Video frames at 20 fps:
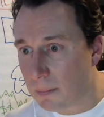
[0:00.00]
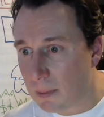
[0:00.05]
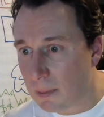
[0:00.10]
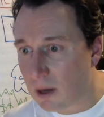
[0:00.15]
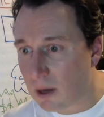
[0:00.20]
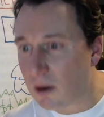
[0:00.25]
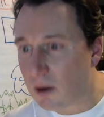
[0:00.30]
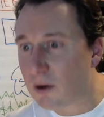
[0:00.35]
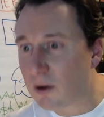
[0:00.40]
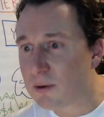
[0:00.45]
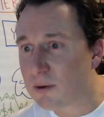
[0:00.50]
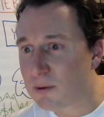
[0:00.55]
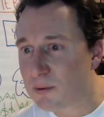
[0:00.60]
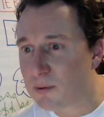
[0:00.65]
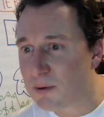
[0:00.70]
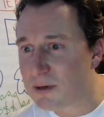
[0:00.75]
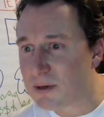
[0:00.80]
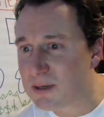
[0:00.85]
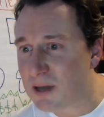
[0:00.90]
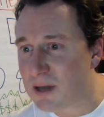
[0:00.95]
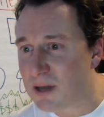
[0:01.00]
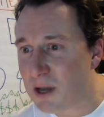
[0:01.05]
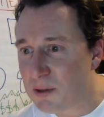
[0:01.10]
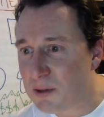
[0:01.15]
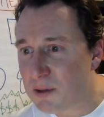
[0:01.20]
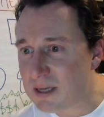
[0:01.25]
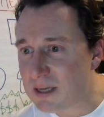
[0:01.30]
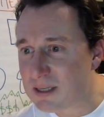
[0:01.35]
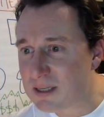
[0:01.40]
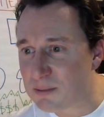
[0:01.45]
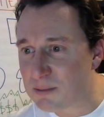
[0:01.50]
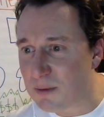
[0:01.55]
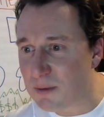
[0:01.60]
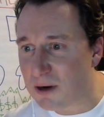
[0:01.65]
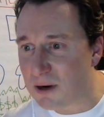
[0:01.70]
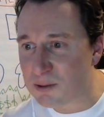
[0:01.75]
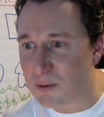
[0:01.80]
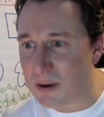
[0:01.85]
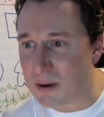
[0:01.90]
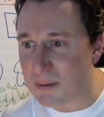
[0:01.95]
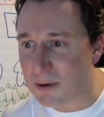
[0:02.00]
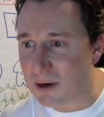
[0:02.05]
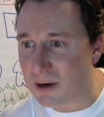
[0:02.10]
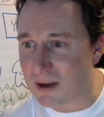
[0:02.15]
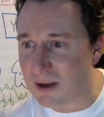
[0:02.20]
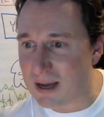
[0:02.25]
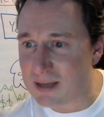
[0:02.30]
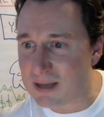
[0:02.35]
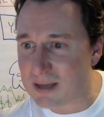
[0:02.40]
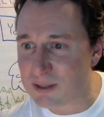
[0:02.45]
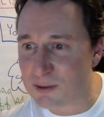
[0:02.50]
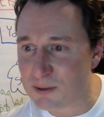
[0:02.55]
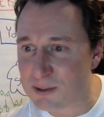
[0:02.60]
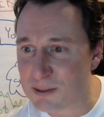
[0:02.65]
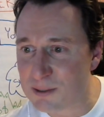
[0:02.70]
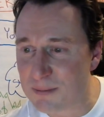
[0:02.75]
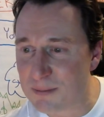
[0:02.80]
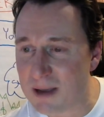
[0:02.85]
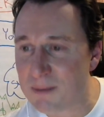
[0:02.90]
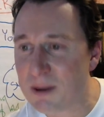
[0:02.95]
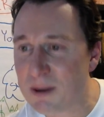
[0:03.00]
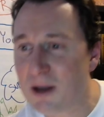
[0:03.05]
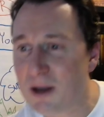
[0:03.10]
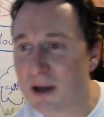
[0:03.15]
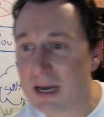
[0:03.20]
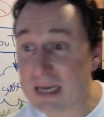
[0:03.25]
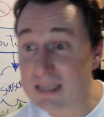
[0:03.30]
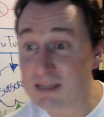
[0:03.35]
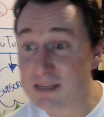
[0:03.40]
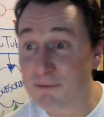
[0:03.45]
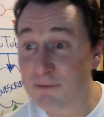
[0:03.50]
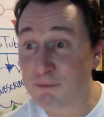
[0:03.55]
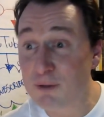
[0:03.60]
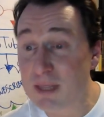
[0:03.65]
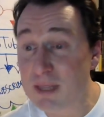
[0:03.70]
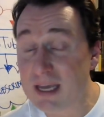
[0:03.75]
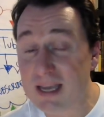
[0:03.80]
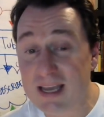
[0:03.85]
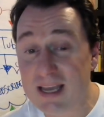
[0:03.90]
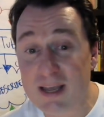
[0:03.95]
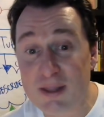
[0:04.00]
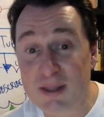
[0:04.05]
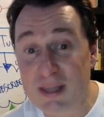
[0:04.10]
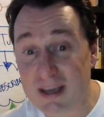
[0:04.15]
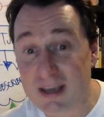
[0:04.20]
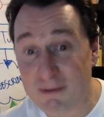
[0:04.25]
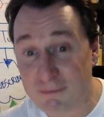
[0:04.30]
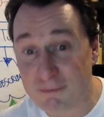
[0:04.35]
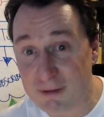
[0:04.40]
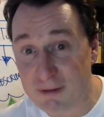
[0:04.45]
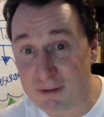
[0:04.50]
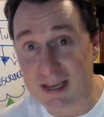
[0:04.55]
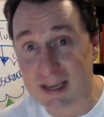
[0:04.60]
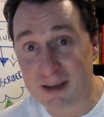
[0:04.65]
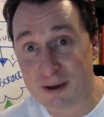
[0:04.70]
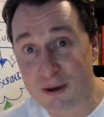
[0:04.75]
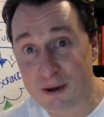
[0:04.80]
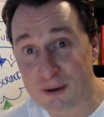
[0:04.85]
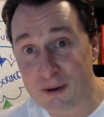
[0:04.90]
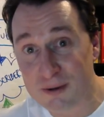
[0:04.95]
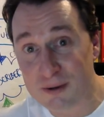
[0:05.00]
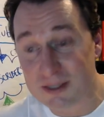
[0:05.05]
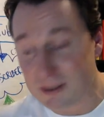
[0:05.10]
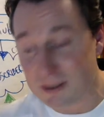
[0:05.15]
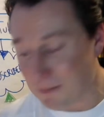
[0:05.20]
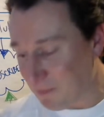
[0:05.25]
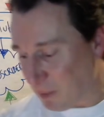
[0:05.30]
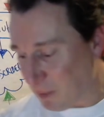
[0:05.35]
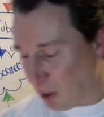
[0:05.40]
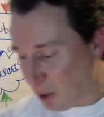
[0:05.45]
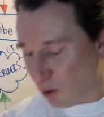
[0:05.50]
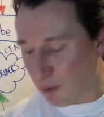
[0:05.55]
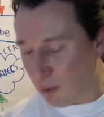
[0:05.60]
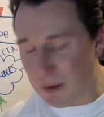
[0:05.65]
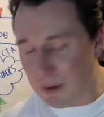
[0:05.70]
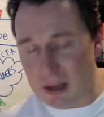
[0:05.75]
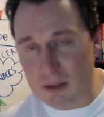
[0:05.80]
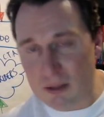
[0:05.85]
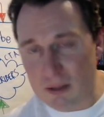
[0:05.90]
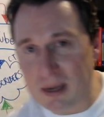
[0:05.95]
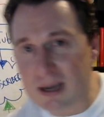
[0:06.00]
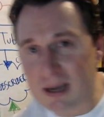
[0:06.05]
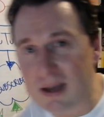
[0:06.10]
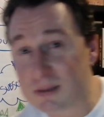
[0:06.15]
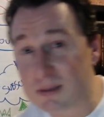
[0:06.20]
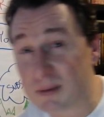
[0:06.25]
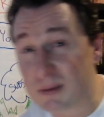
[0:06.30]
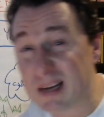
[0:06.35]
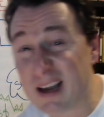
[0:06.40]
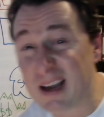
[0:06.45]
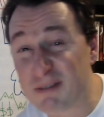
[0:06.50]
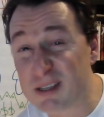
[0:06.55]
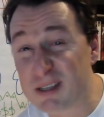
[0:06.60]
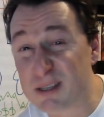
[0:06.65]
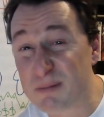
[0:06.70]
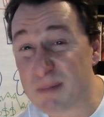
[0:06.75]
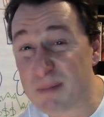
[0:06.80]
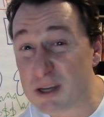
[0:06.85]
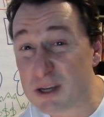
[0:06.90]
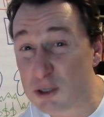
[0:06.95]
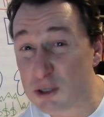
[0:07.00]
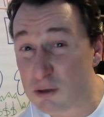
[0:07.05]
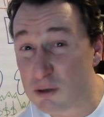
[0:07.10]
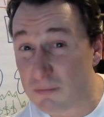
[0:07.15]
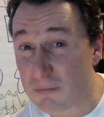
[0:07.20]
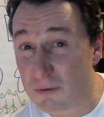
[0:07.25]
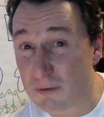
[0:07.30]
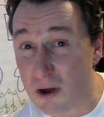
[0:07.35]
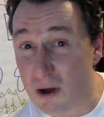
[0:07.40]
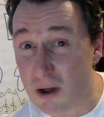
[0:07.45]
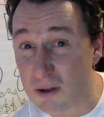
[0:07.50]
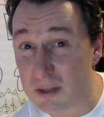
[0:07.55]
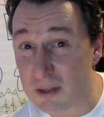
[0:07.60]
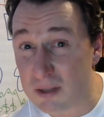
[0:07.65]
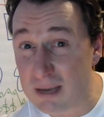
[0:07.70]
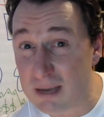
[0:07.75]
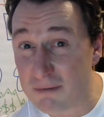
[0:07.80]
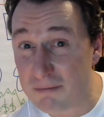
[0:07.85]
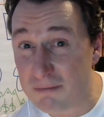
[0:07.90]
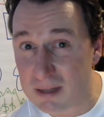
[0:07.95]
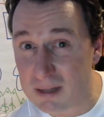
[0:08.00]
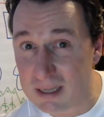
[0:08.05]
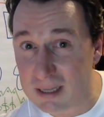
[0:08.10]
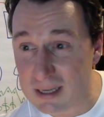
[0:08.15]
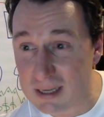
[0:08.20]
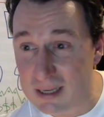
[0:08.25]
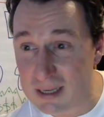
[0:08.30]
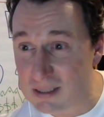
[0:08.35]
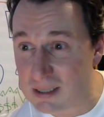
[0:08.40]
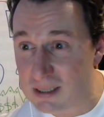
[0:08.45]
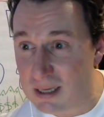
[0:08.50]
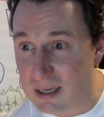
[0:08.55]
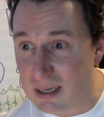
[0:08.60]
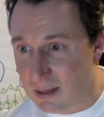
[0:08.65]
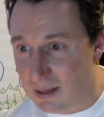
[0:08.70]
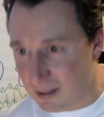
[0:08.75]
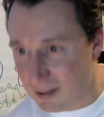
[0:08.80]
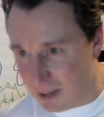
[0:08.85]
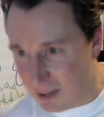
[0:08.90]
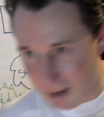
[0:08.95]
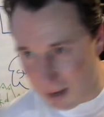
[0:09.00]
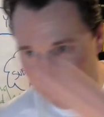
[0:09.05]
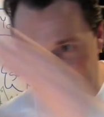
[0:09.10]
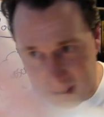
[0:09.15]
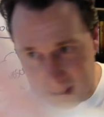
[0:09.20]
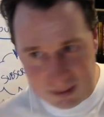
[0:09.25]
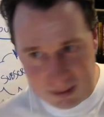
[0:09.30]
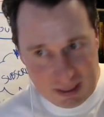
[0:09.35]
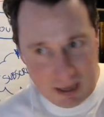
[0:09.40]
This is Mark's webinar, guys. Don't spam. Is it for the affiliate codes? Oh, by the way, guys, I'm going to have a special for all the affiliates. I'm in.